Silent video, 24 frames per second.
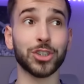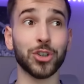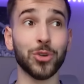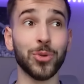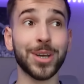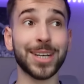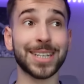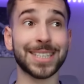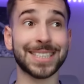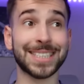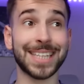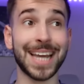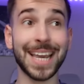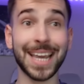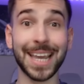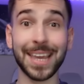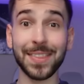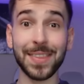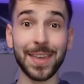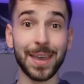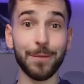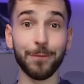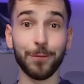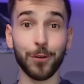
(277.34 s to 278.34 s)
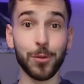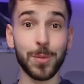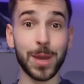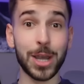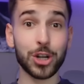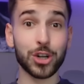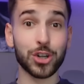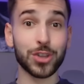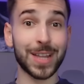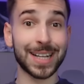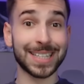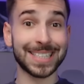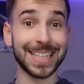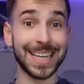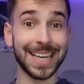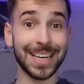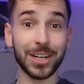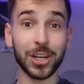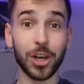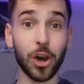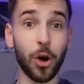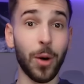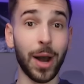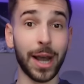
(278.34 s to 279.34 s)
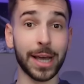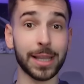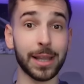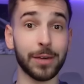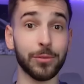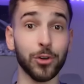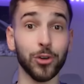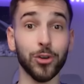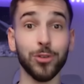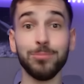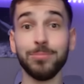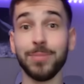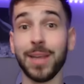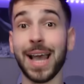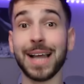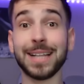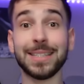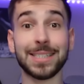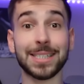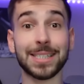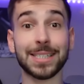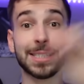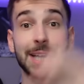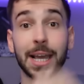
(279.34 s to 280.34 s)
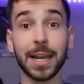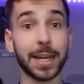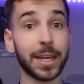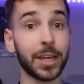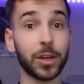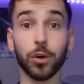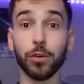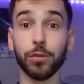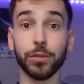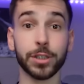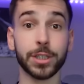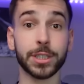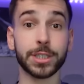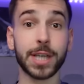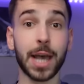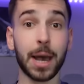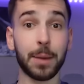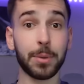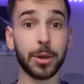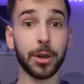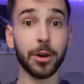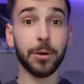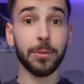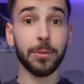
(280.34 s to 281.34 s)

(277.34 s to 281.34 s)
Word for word: doing is taking the information that's in GoHighLevel and sending it over to Zapier.